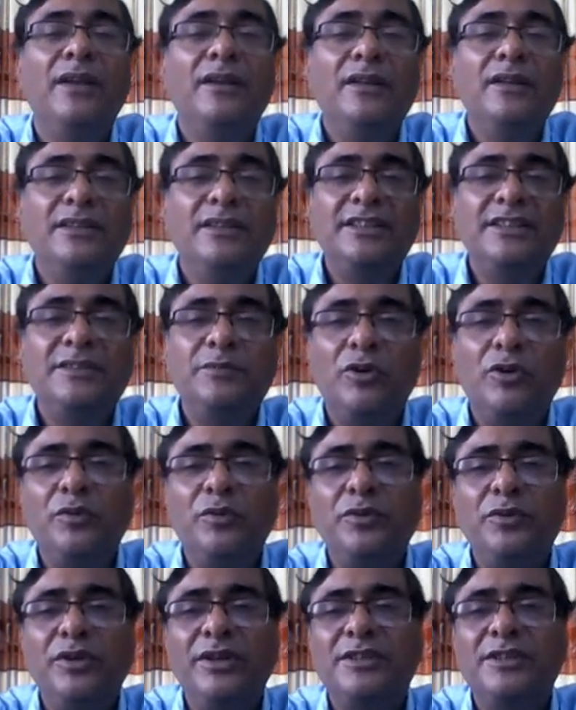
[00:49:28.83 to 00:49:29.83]
This
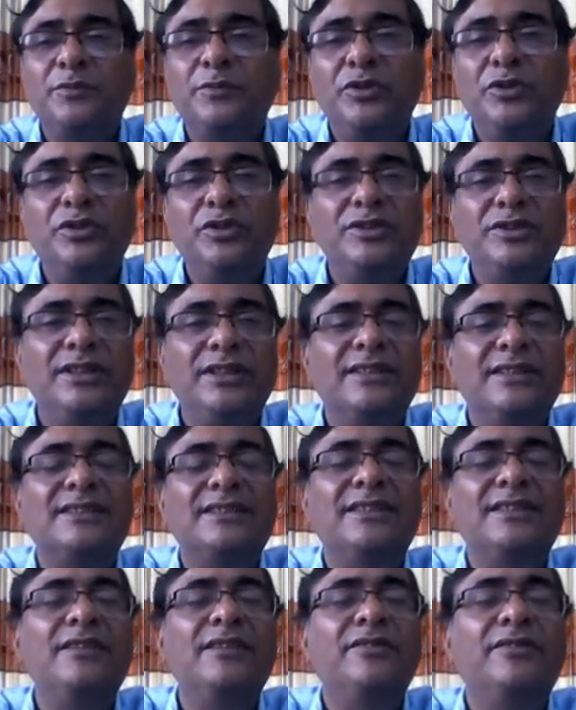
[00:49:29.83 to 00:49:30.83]
monophthong is produced in the
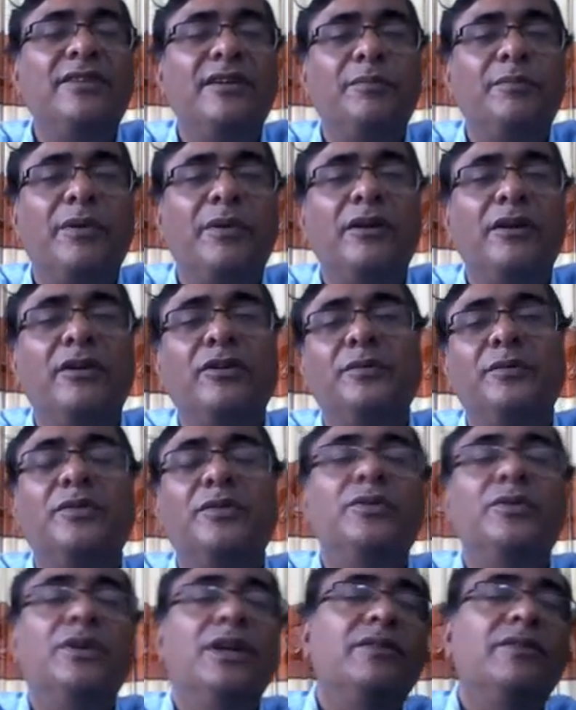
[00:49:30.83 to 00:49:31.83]
central part of the
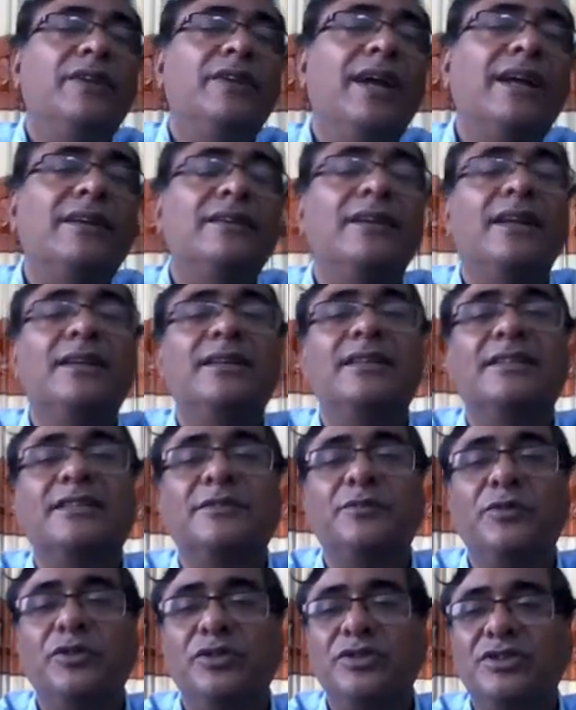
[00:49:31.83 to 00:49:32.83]
vocal tract, and it's
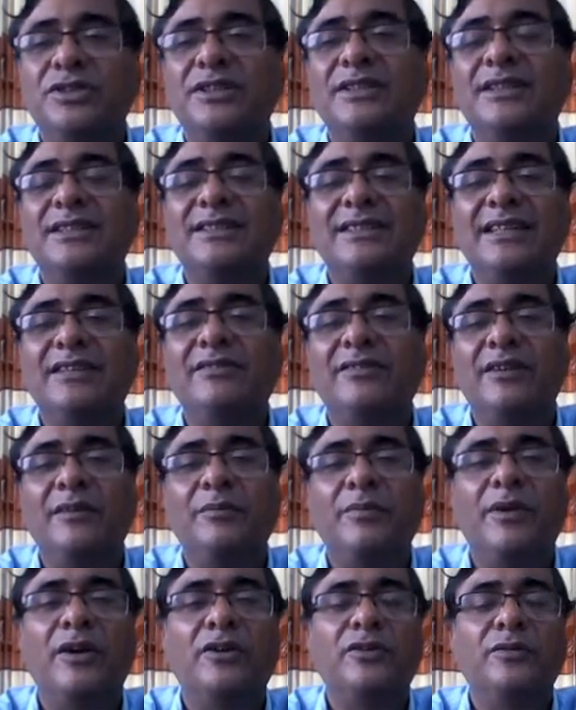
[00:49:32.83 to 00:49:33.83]
produced in the central
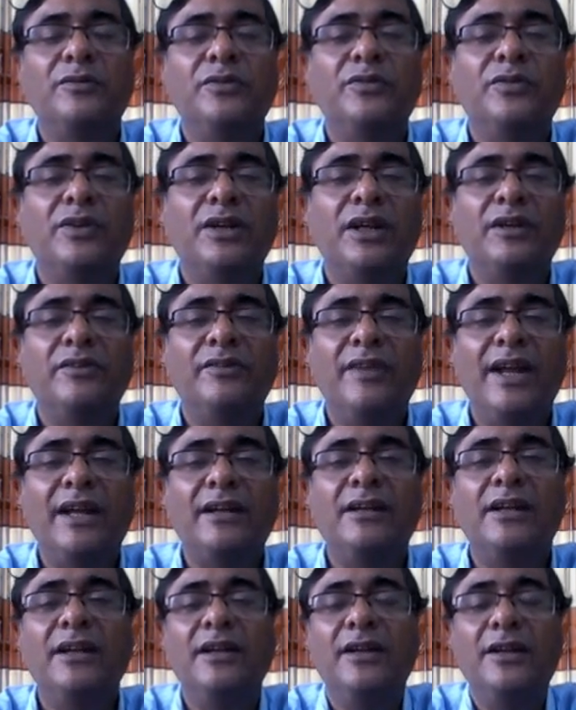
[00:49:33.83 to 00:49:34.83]
part of the vocal
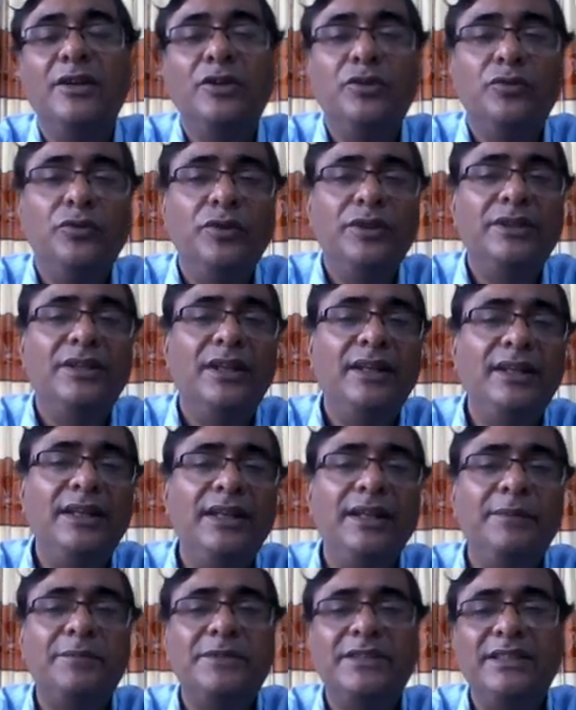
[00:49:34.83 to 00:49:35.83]
tract with the
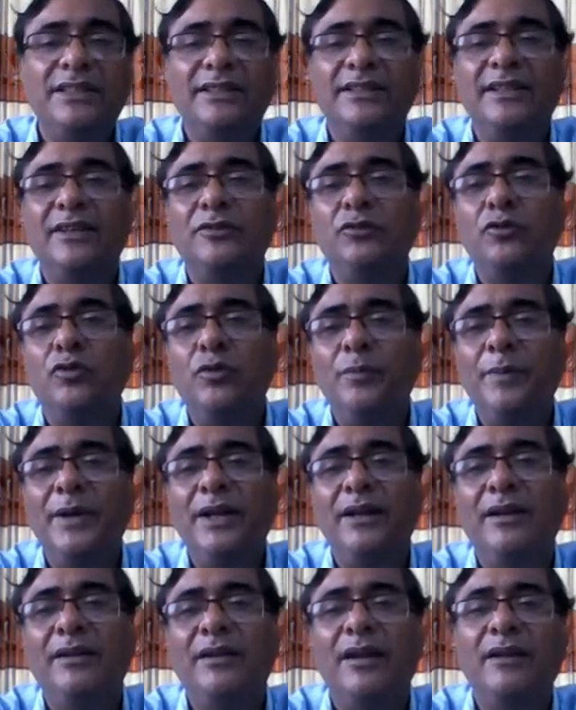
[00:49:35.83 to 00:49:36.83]
lips in their open
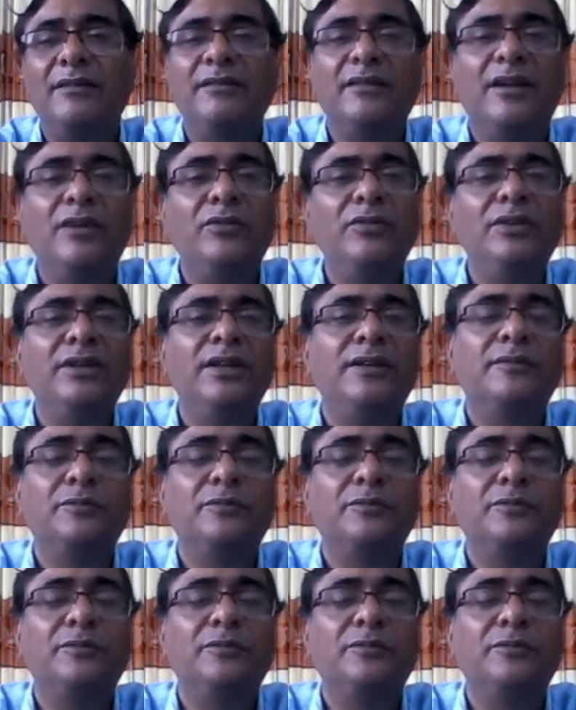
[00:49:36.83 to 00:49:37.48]
and unrounded